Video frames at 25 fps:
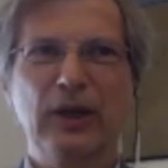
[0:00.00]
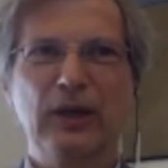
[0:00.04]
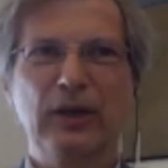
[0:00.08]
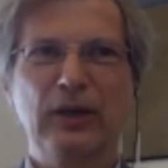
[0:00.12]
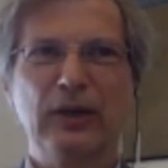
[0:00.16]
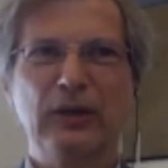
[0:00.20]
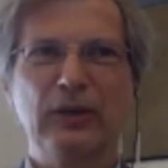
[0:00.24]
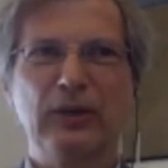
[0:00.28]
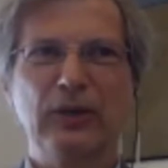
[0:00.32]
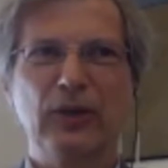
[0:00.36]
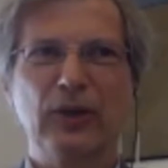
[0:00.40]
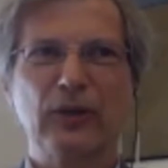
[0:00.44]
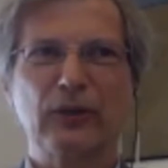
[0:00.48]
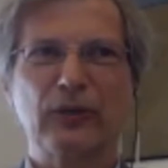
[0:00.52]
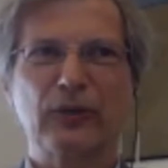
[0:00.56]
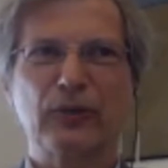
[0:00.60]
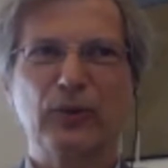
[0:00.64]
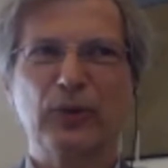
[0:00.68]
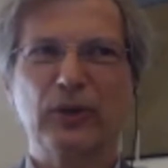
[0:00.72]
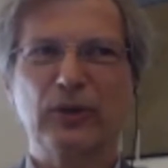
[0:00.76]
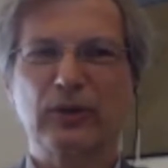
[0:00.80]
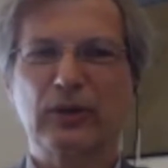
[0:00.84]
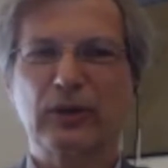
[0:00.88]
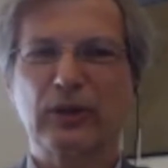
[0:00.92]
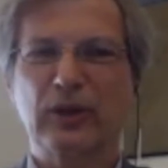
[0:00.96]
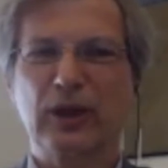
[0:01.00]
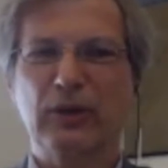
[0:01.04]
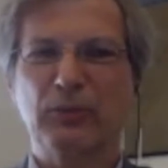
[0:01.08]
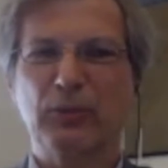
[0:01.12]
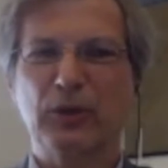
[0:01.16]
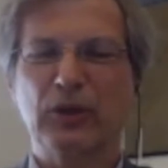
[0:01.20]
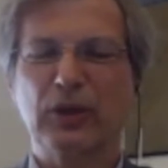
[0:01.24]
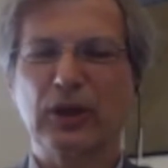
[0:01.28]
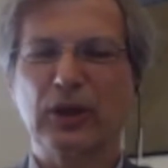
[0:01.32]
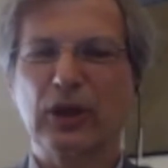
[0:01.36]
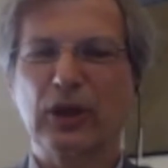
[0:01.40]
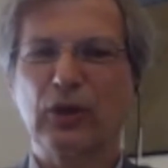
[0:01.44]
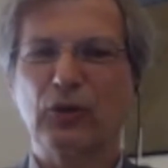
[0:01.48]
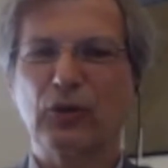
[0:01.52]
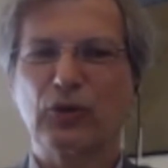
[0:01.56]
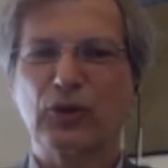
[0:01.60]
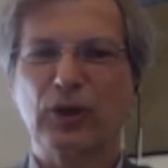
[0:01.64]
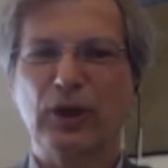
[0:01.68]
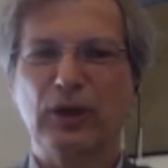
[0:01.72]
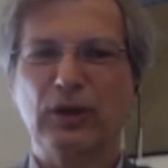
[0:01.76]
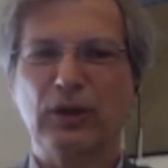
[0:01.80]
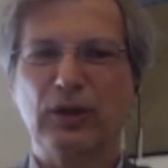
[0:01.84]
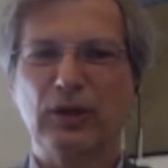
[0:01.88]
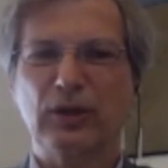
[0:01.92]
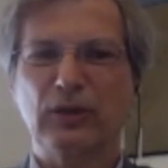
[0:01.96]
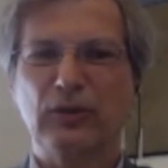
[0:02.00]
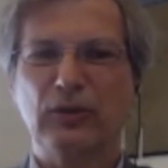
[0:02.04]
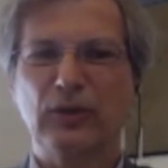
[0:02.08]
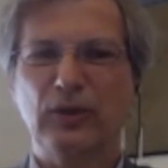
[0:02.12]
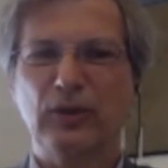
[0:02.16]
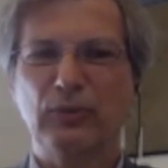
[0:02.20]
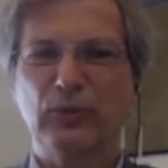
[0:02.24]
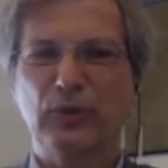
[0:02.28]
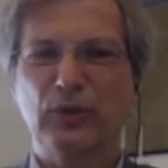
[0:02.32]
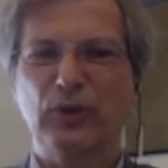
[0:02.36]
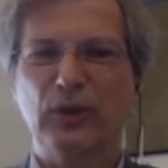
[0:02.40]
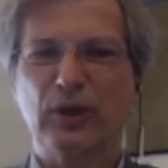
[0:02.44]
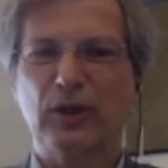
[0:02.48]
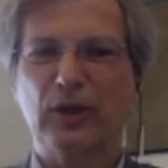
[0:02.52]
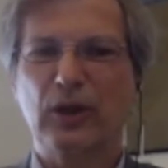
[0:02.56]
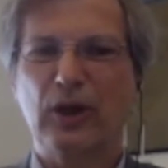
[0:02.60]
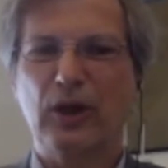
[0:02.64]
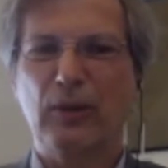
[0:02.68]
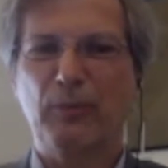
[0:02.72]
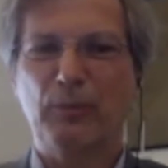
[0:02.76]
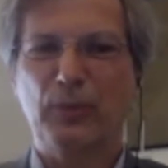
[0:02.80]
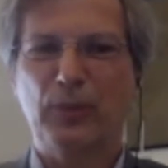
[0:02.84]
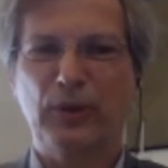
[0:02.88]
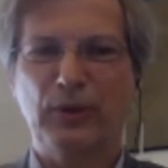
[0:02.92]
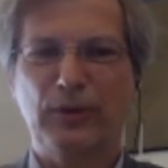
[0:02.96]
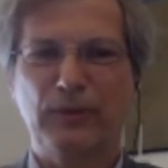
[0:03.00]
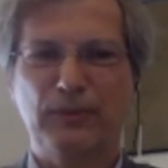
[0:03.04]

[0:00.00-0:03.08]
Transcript: in the Austrian climate negotiating team to the COP.